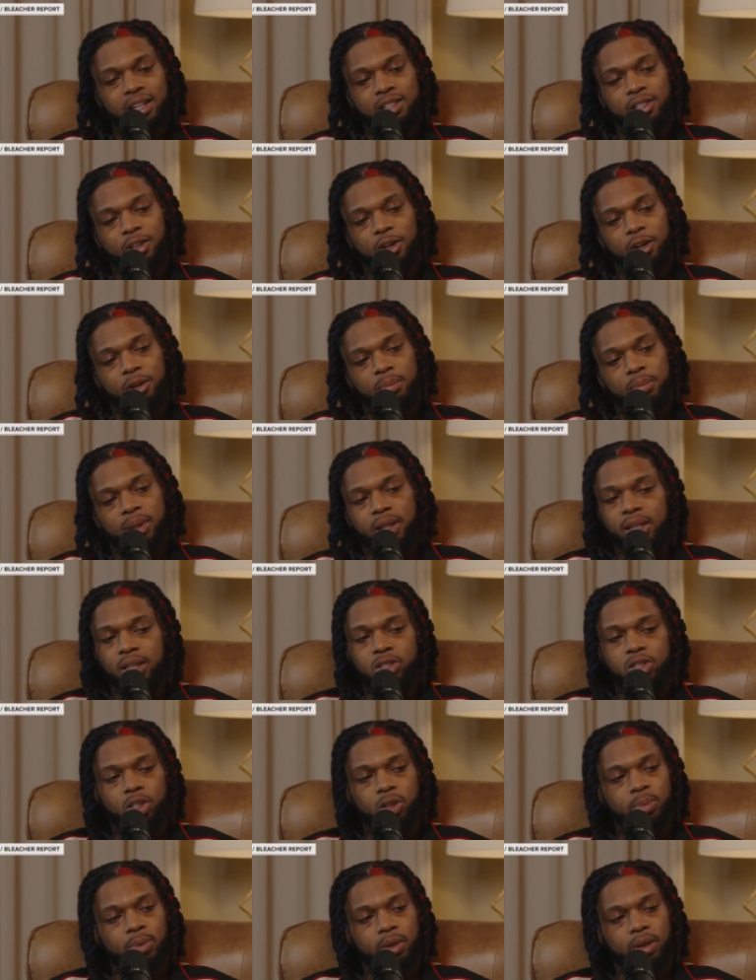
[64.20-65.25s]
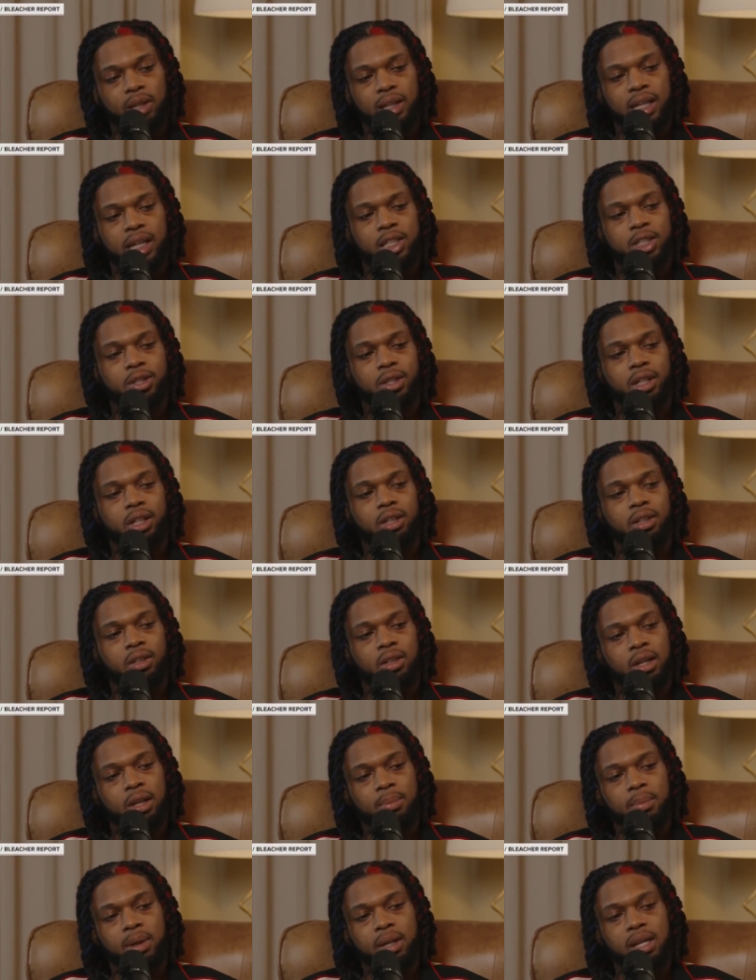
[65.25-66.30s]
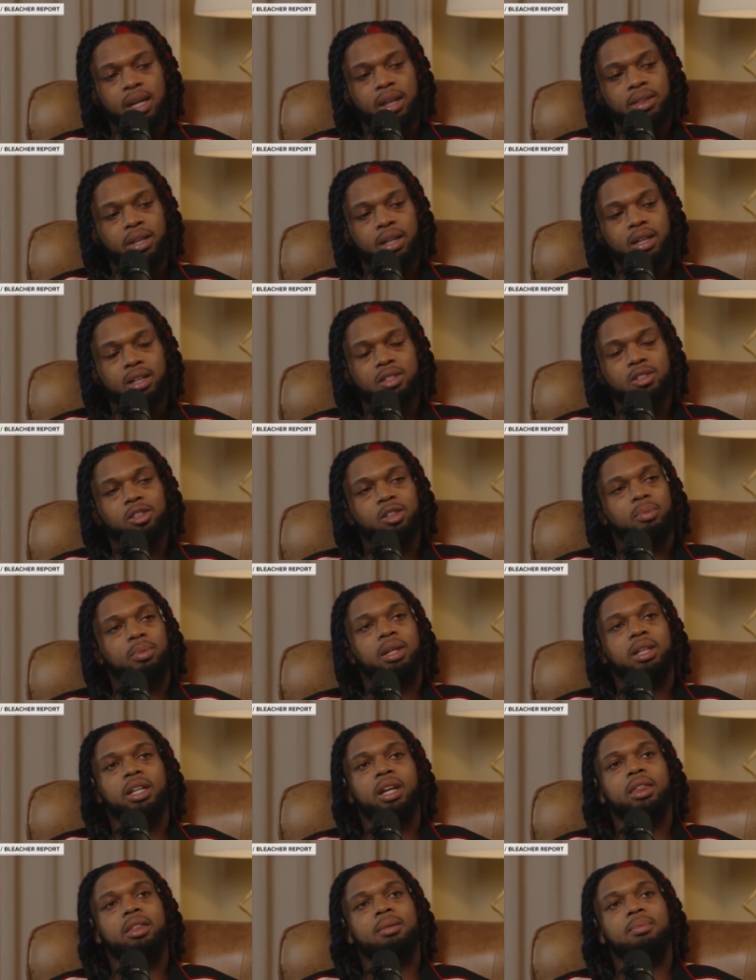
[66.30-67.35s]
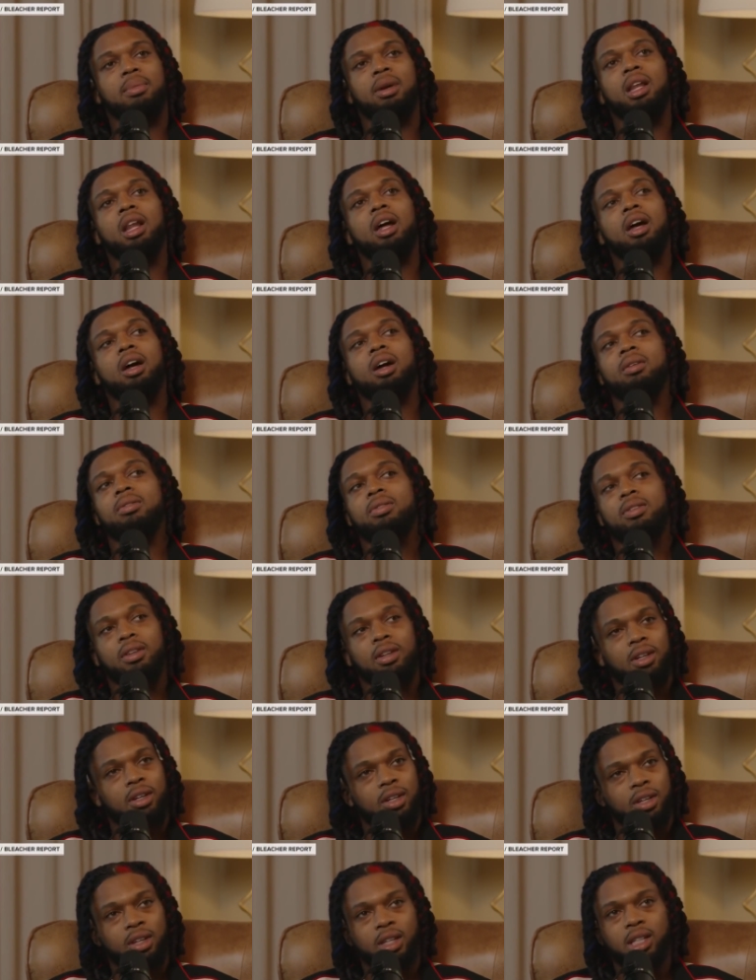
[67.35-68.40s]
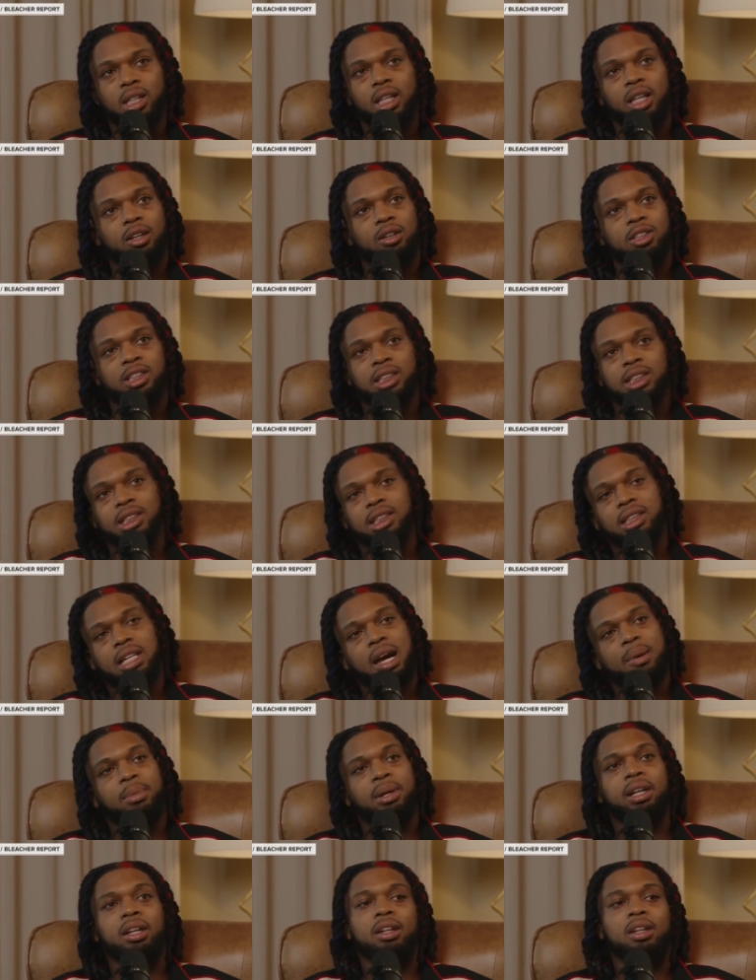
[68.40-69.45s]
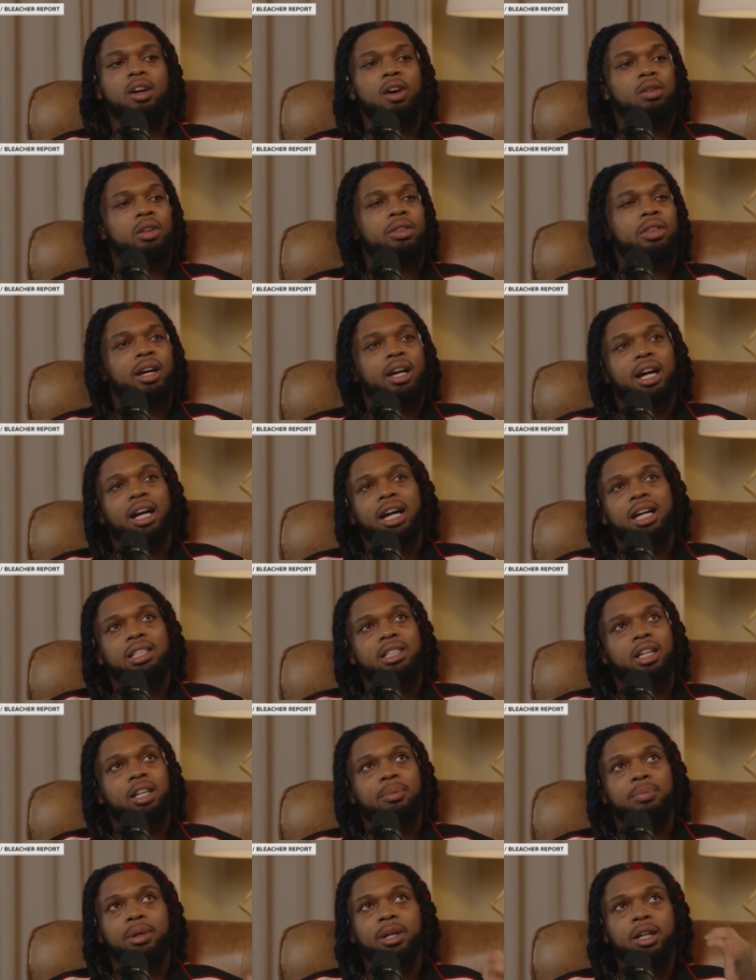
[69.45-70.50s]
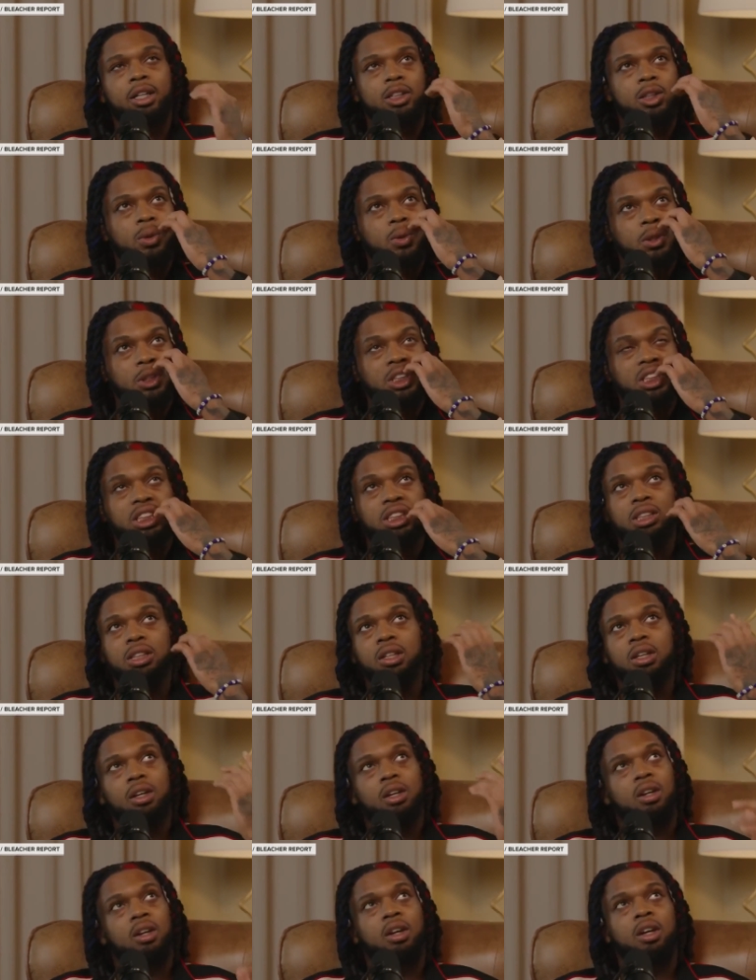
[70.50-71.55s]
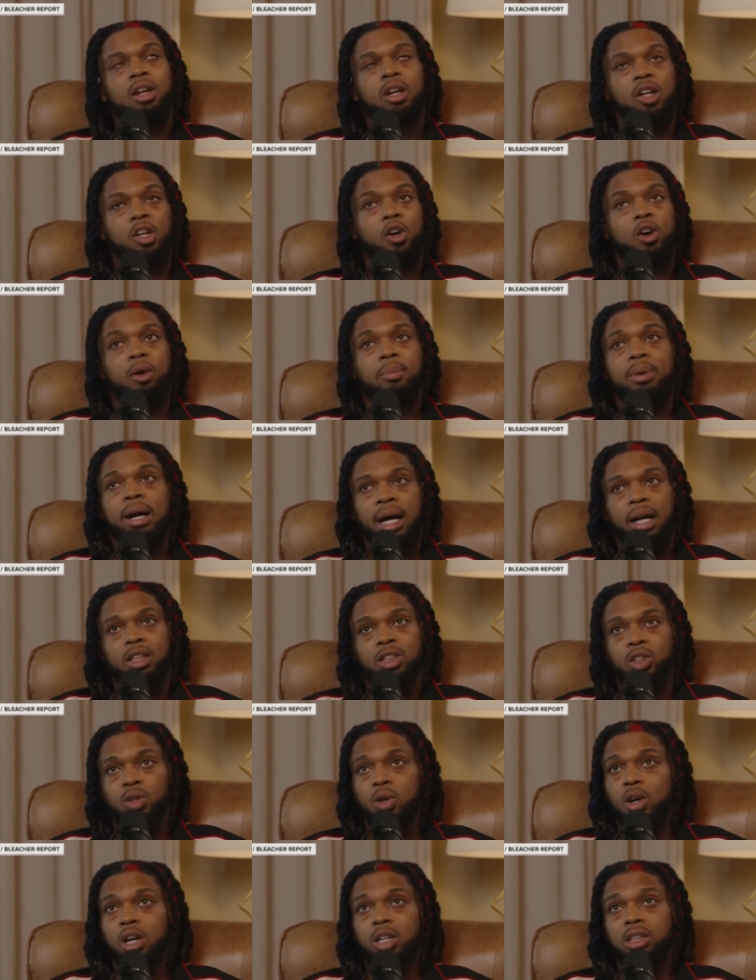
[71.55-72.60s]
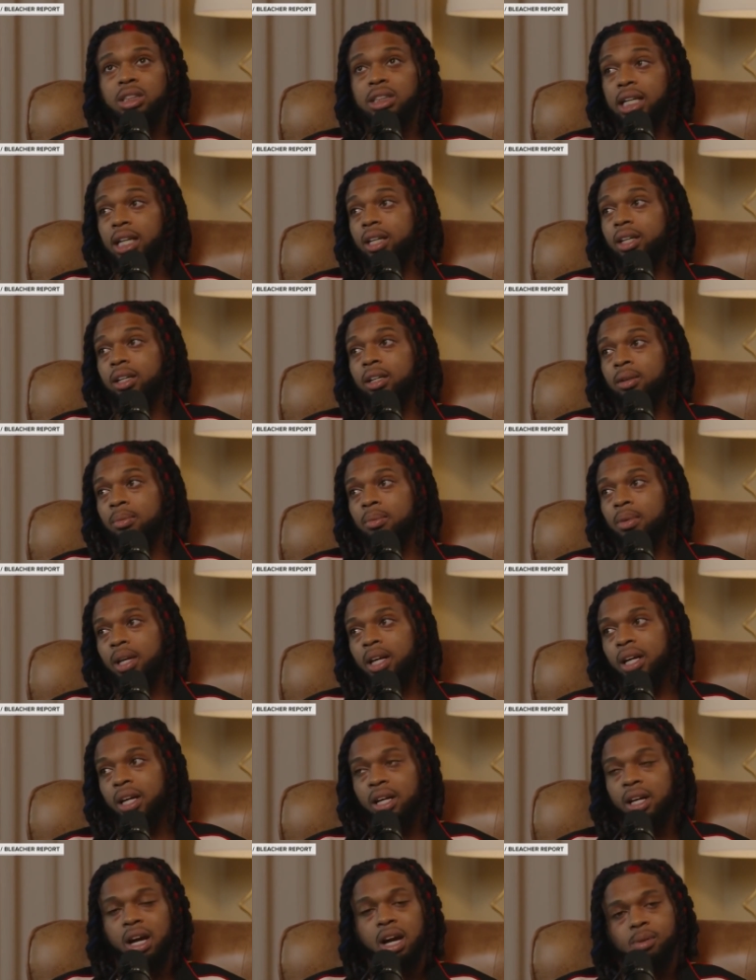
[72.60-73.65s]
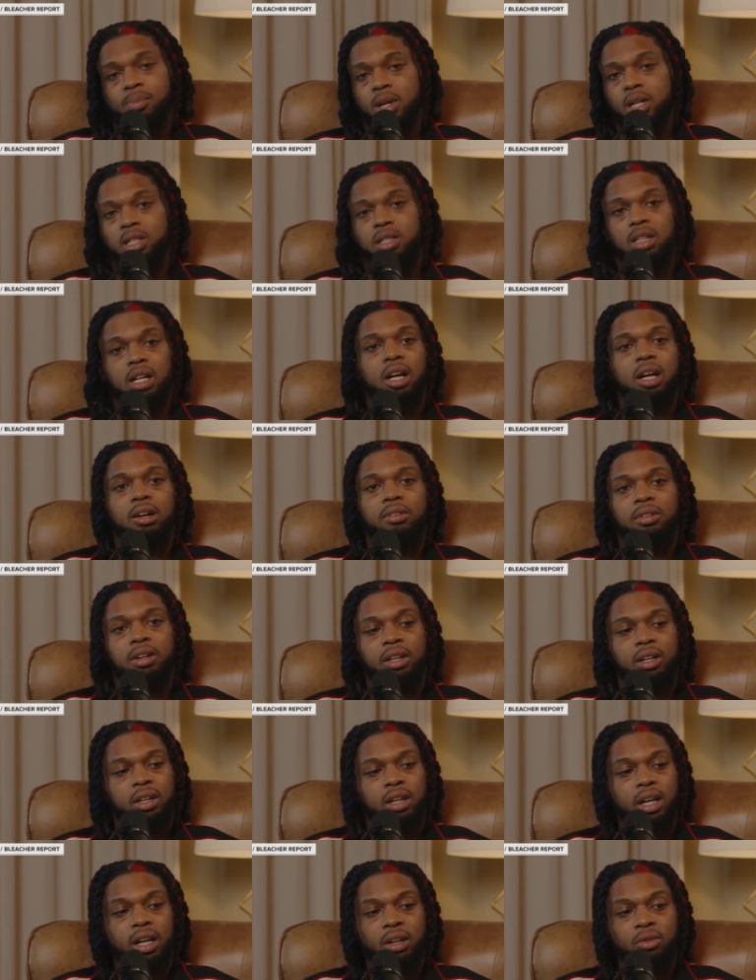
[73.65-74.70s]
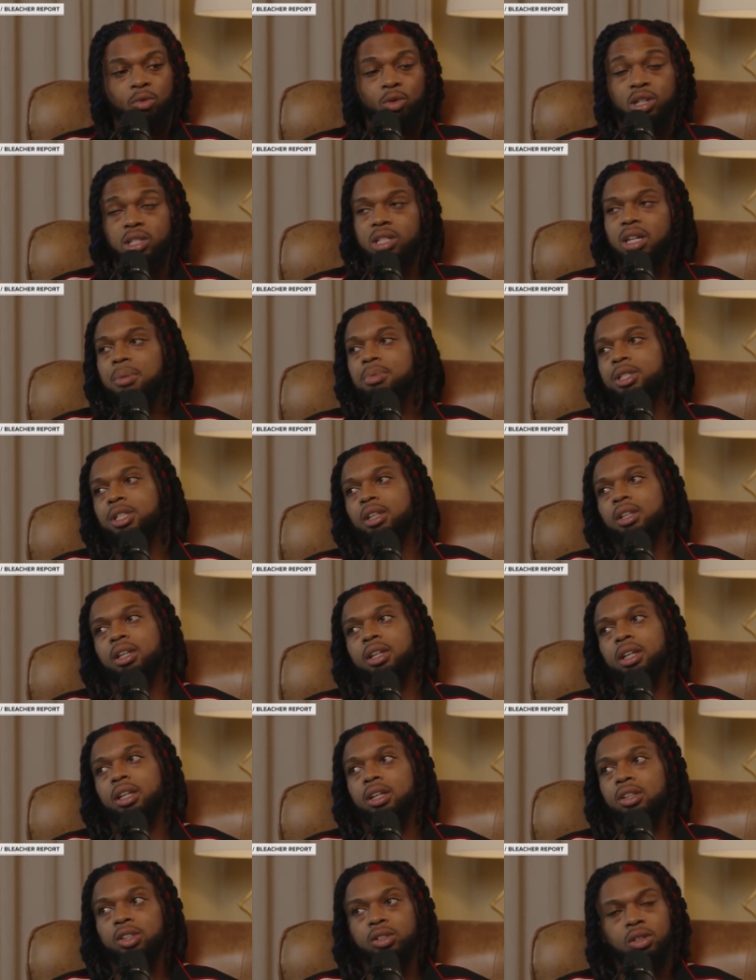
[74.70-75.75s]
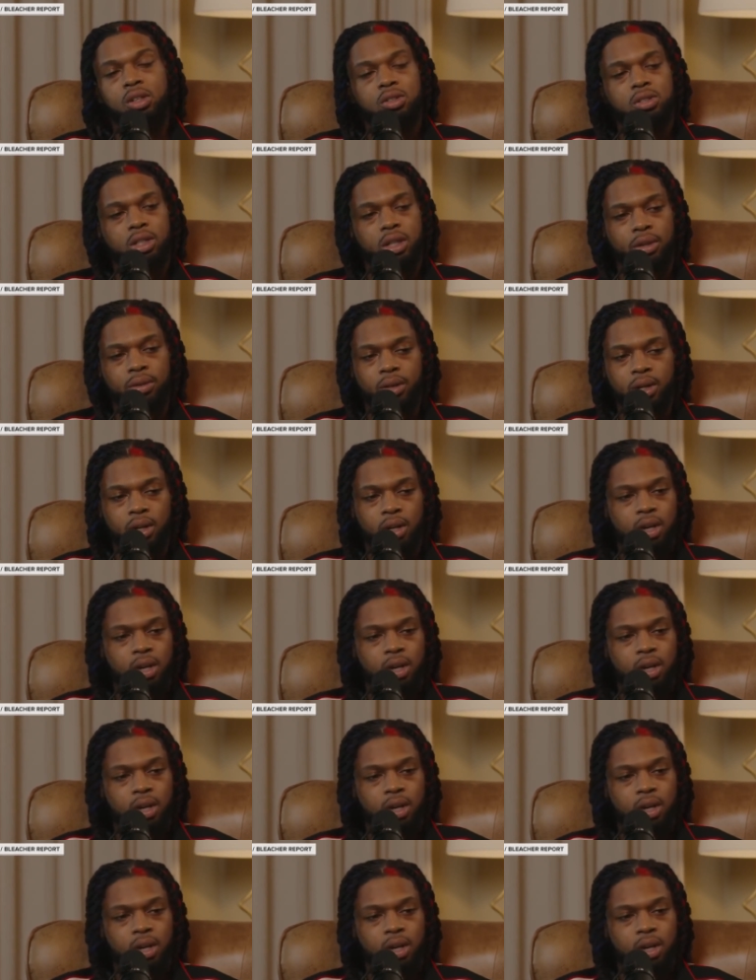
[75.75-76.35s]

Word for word: it's going to be super electric. You know what I mean? I think it's going to be nothing but love. You know, only thing I got to compare it to is just going back into our stadium and how much love and reception it is, you know, so